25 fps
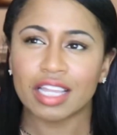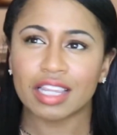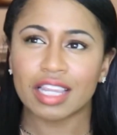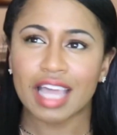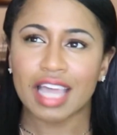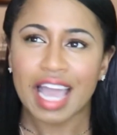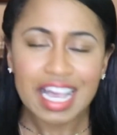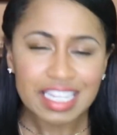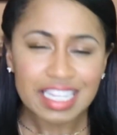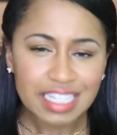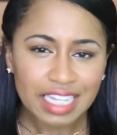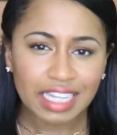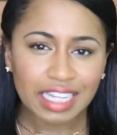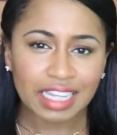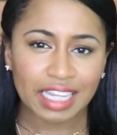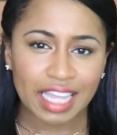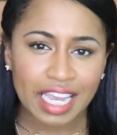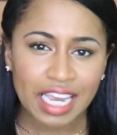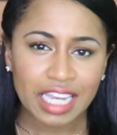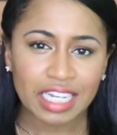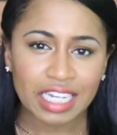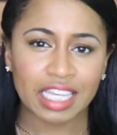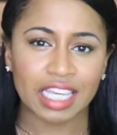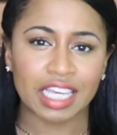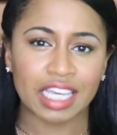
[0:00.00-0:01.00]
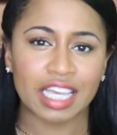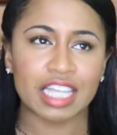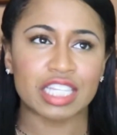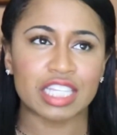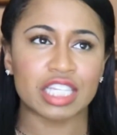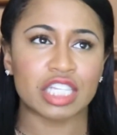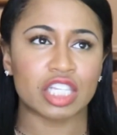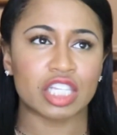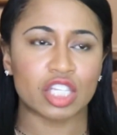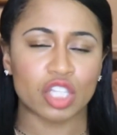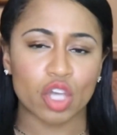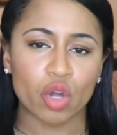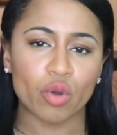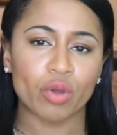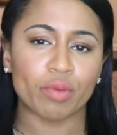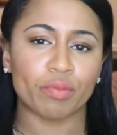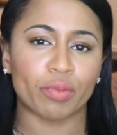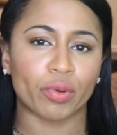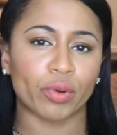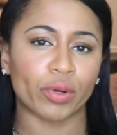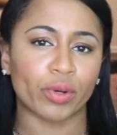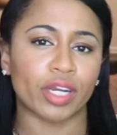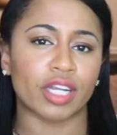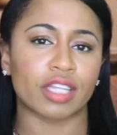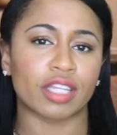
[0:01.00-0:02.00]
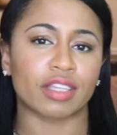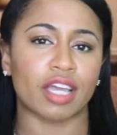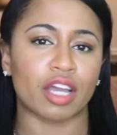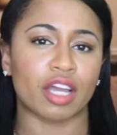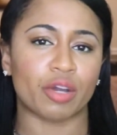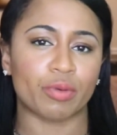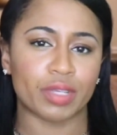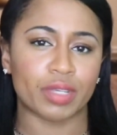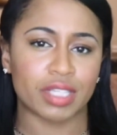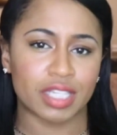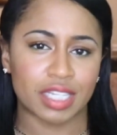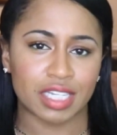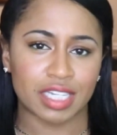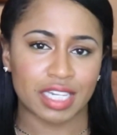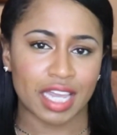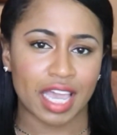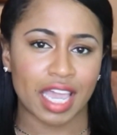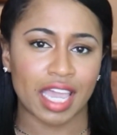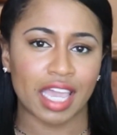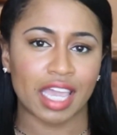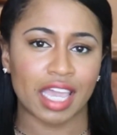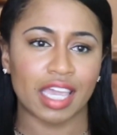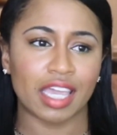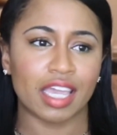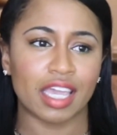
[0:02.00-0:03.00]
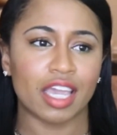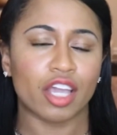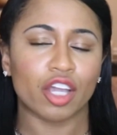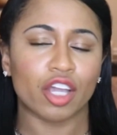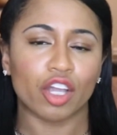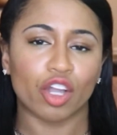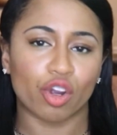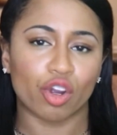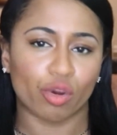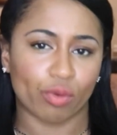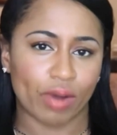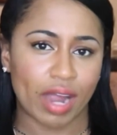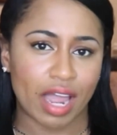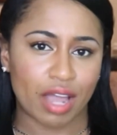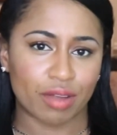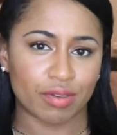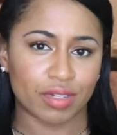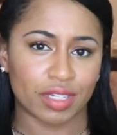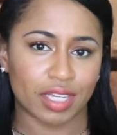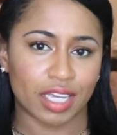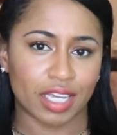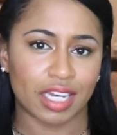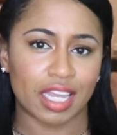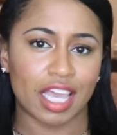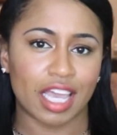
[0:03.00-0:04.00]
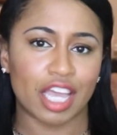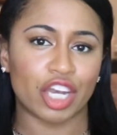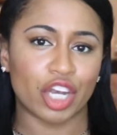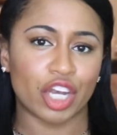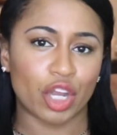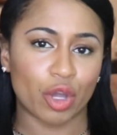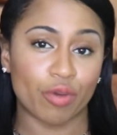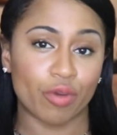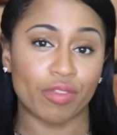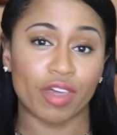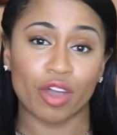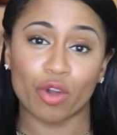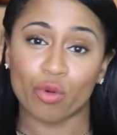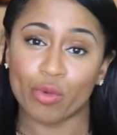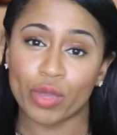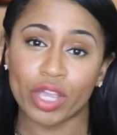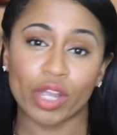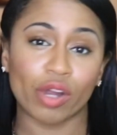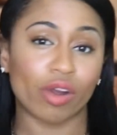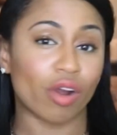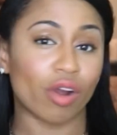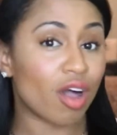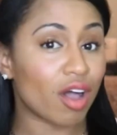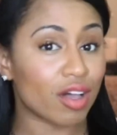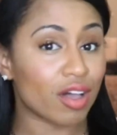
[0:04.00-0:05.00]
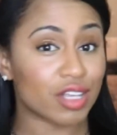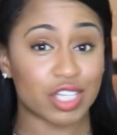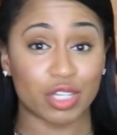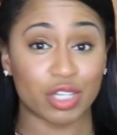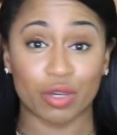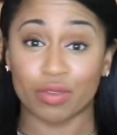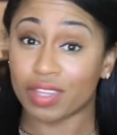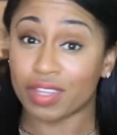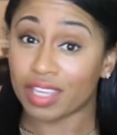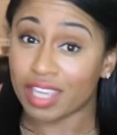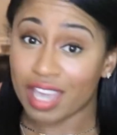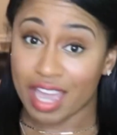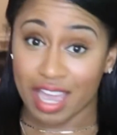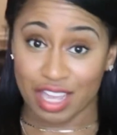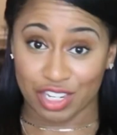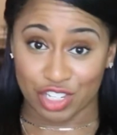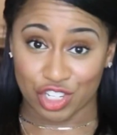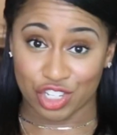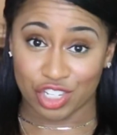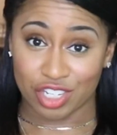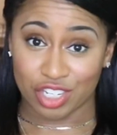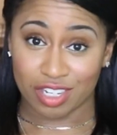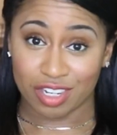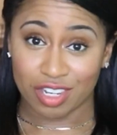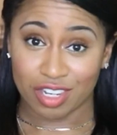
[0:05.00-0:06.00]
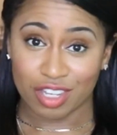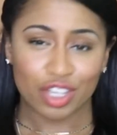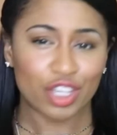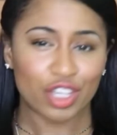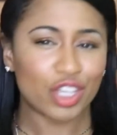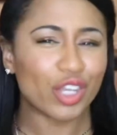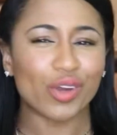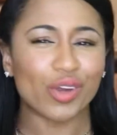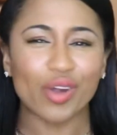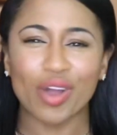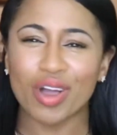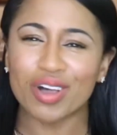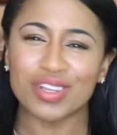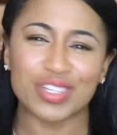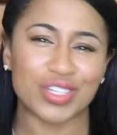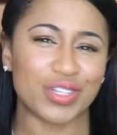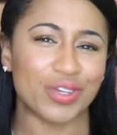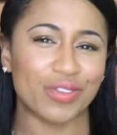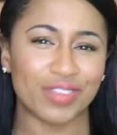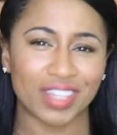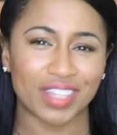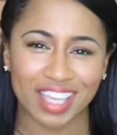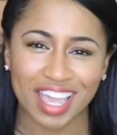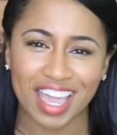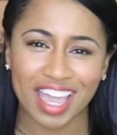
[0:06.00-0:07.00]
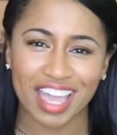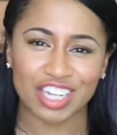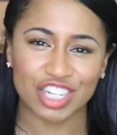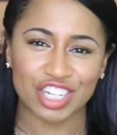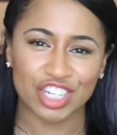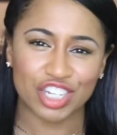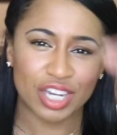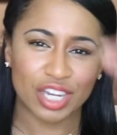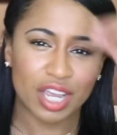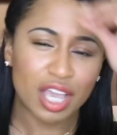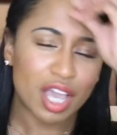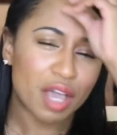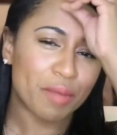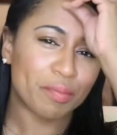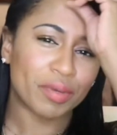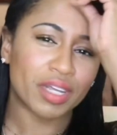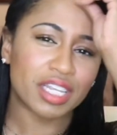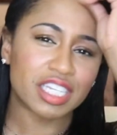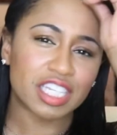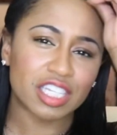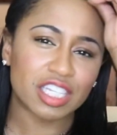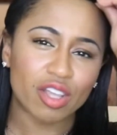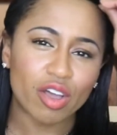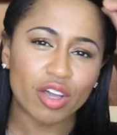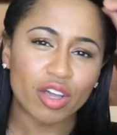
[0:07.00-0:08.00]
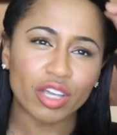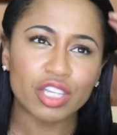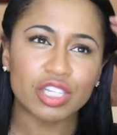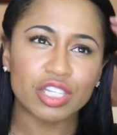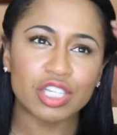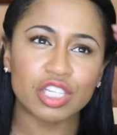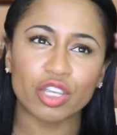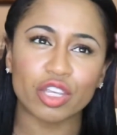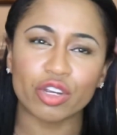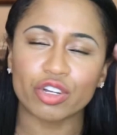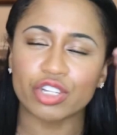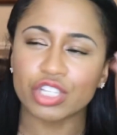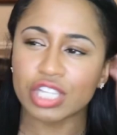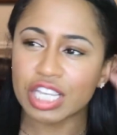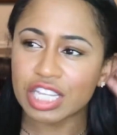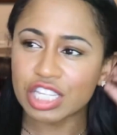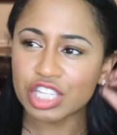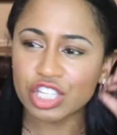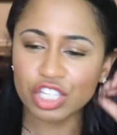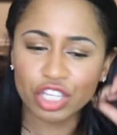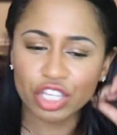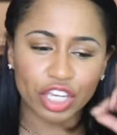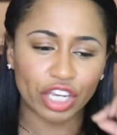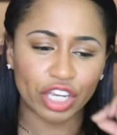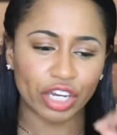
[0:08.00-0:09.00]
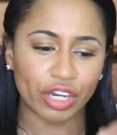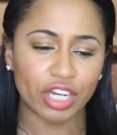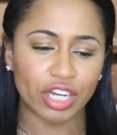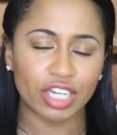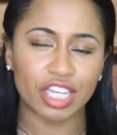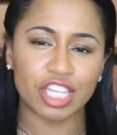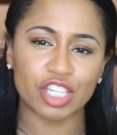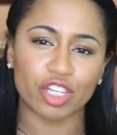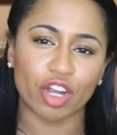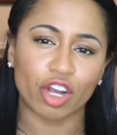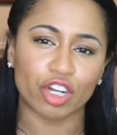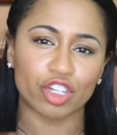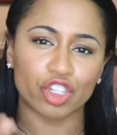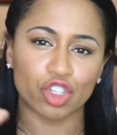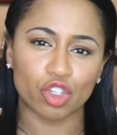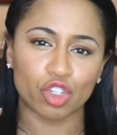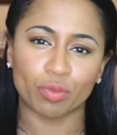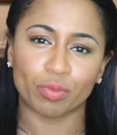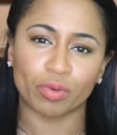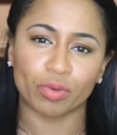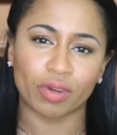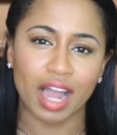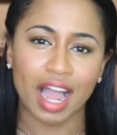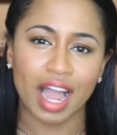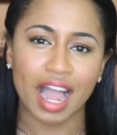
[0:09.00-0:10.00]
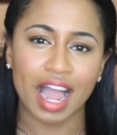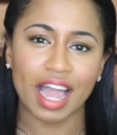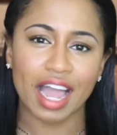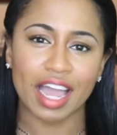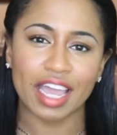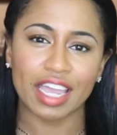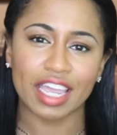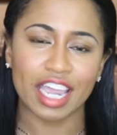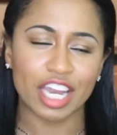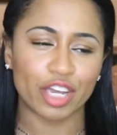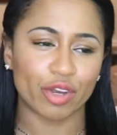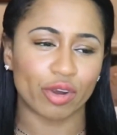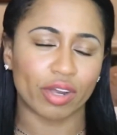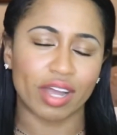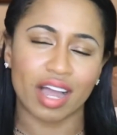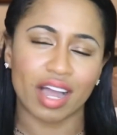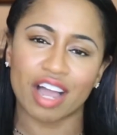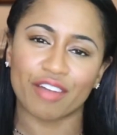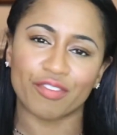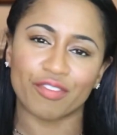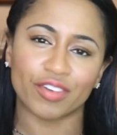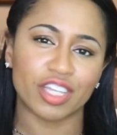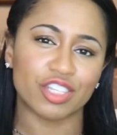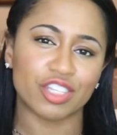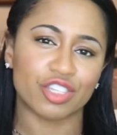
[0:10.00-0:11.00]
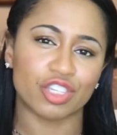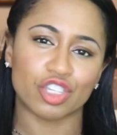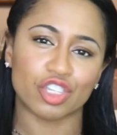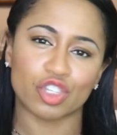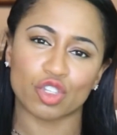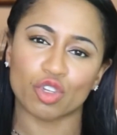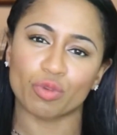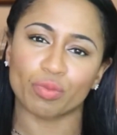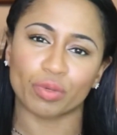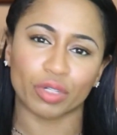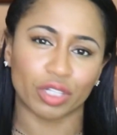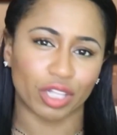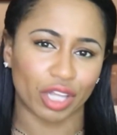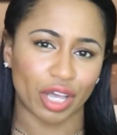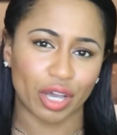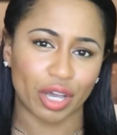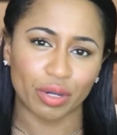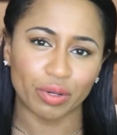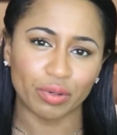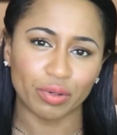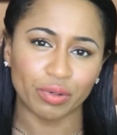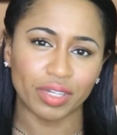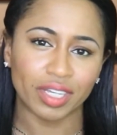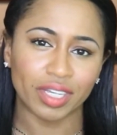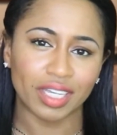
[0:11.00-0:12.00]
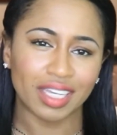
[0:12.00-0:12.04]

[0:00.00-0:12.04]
As a lady, it's so important that we stay grounded and know that we are also the catch. You're also the catch. But as long as your insecurities are super high and your confidence is super low,